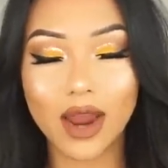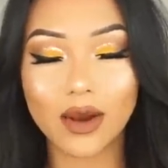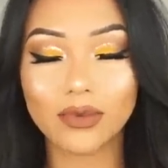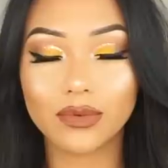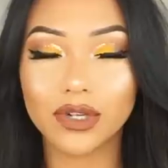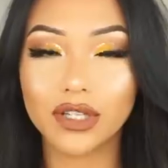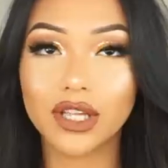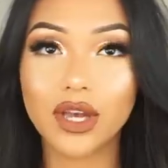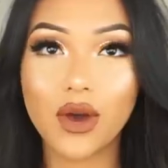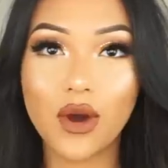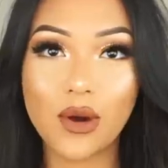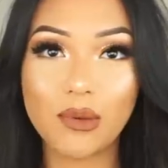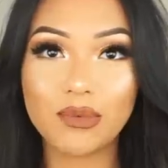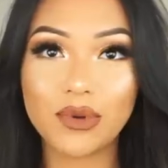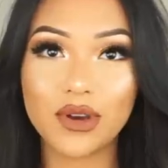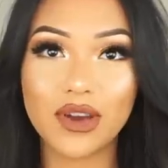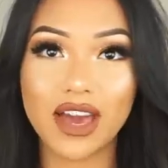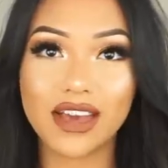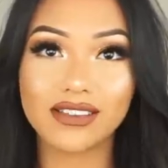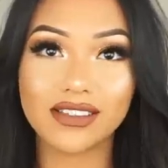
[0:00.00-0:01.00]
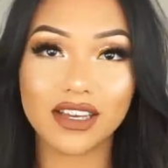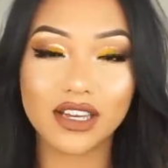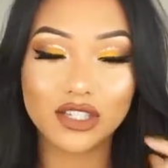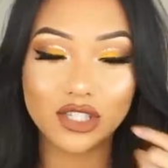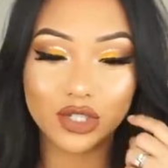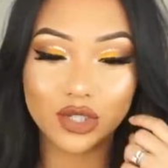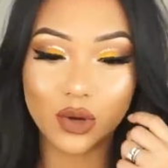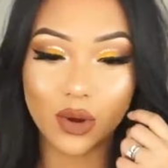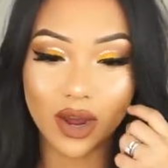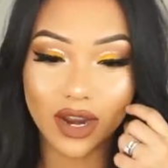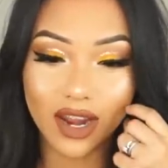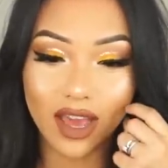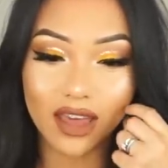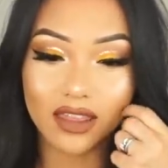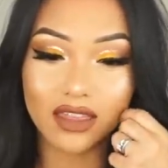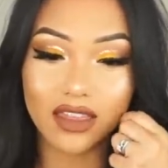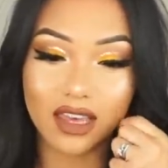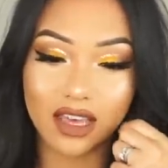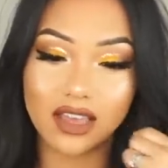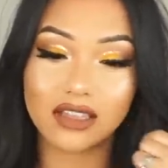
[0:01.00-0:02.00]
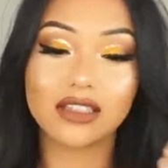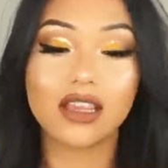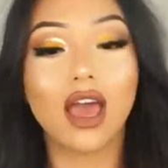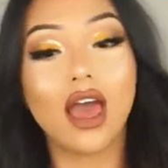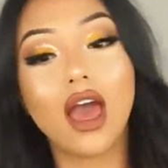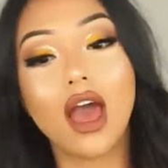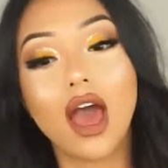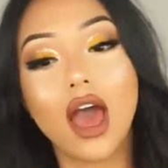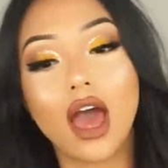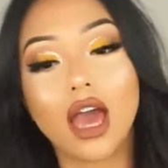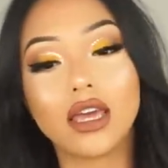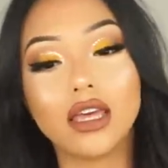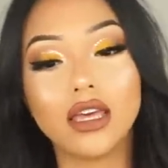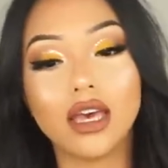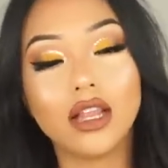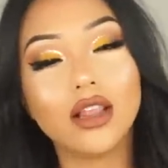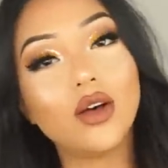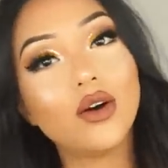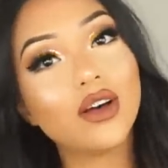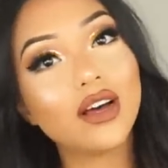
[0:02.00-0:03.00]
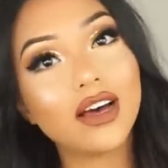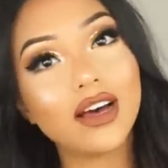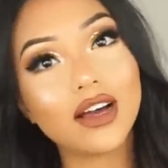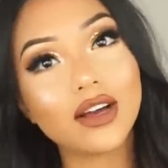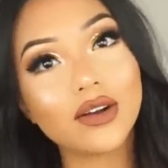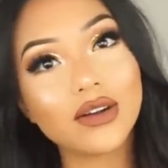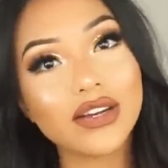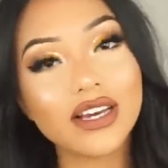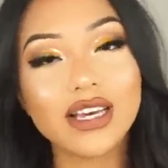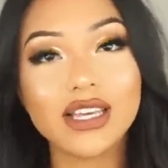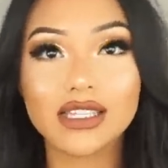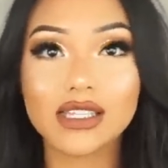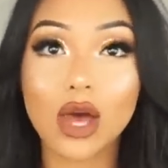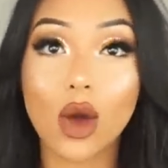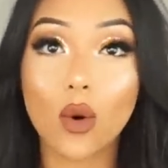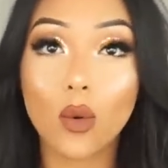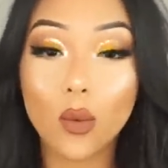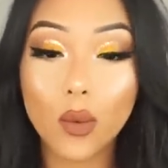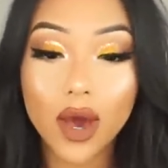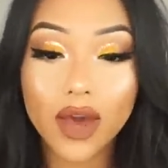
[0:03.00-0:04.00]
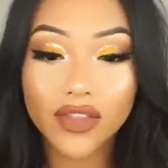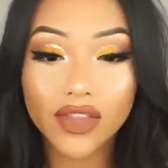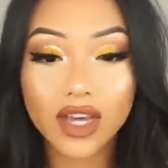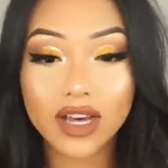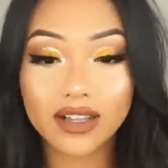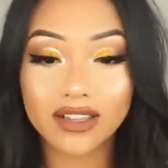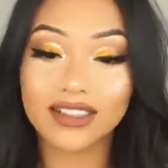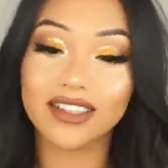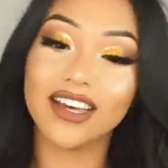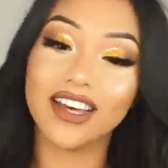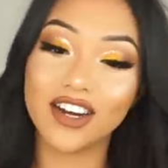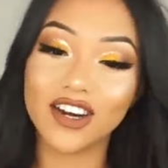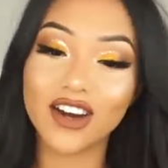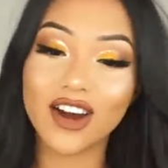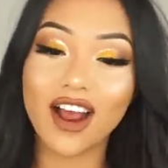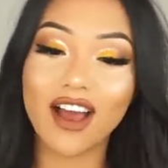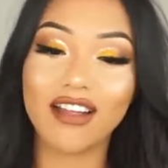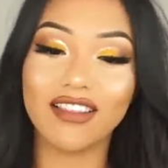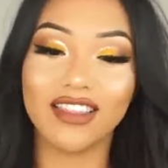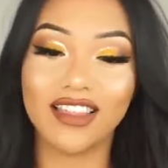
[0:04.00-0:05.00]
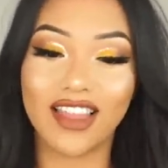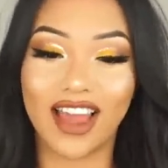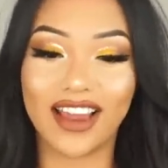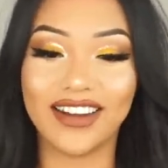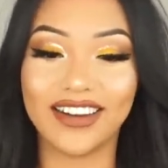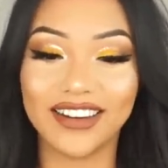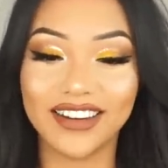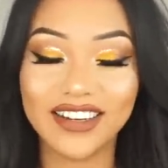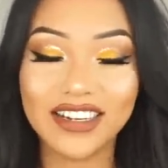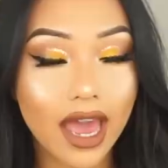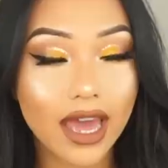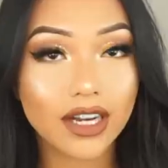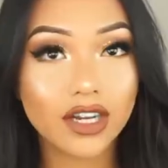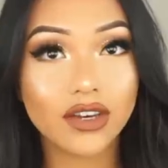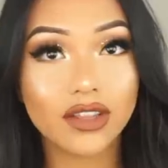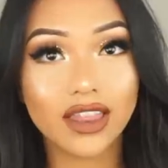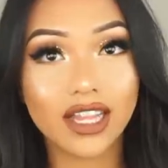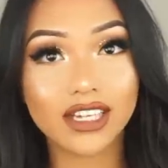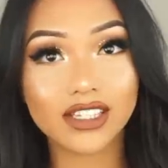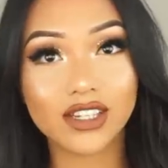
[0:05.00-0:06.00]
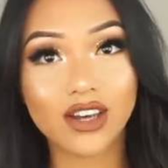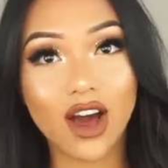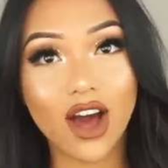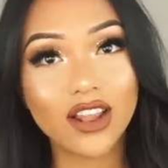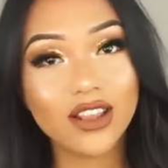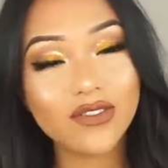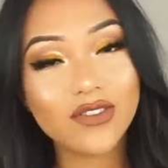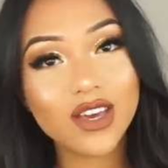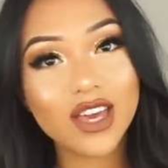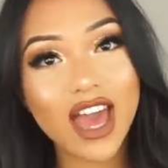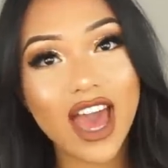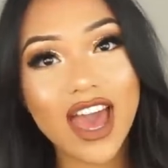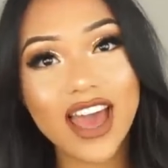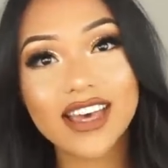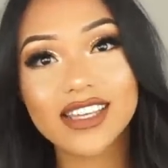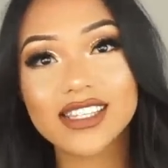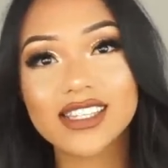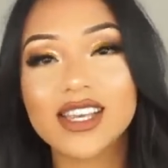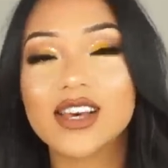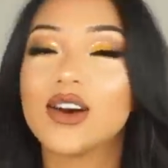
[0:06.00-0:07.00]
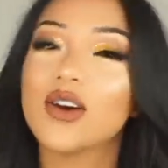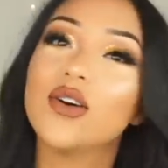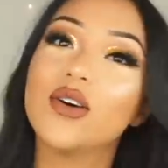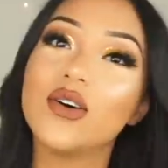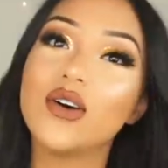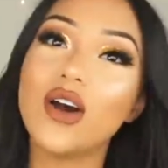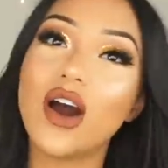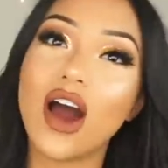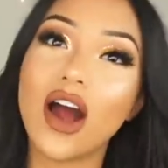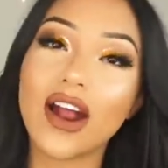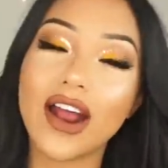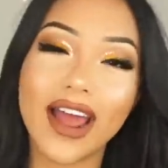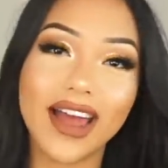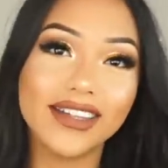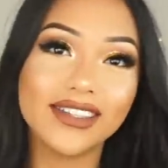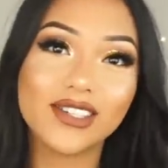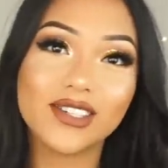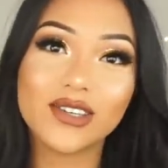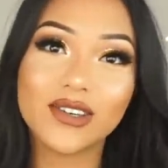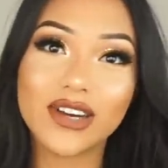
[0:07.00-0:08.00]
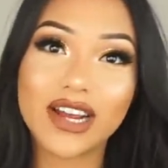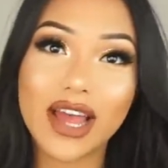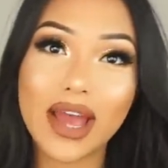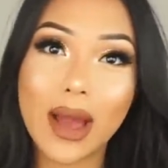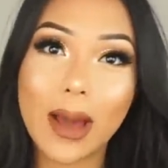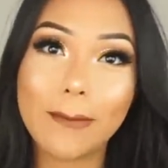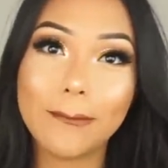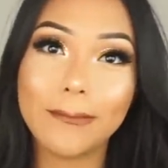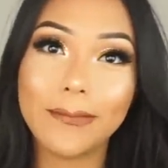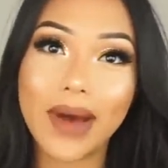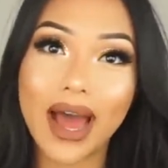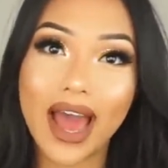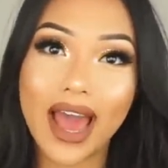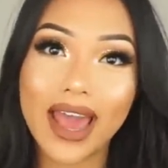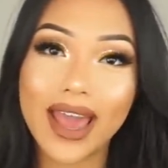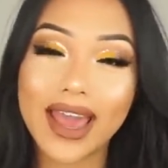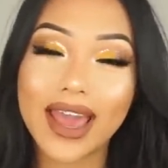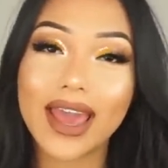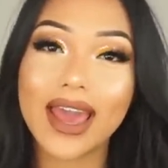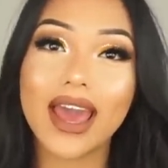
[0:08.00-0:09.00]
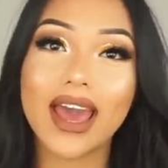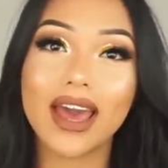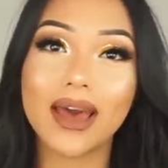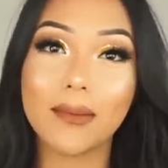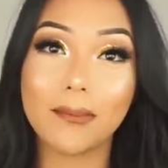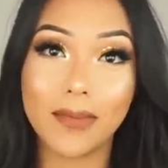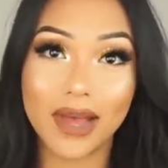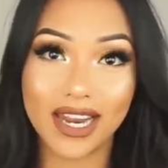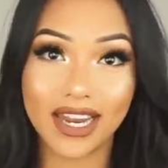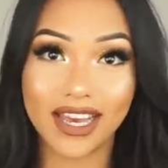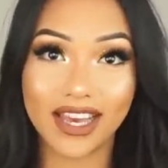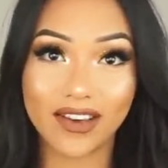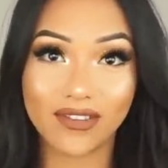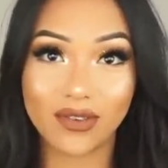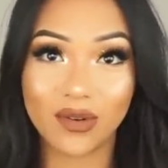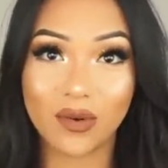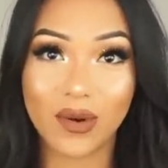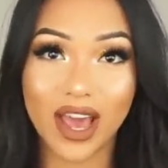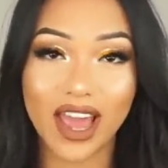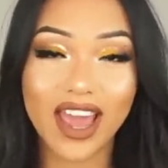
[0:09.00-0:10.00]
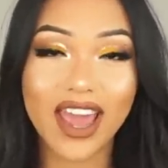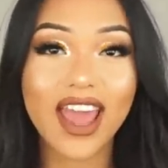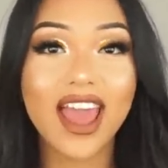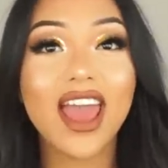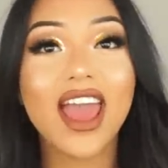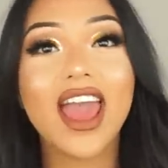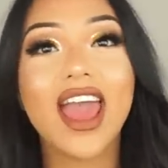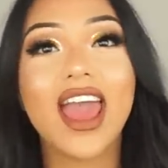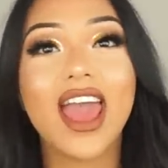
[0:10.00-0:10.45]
I really hope you guys enjoyed this yellow cut crease with glitter liner. And good luck to all of you guys who are entering my mini giveaway.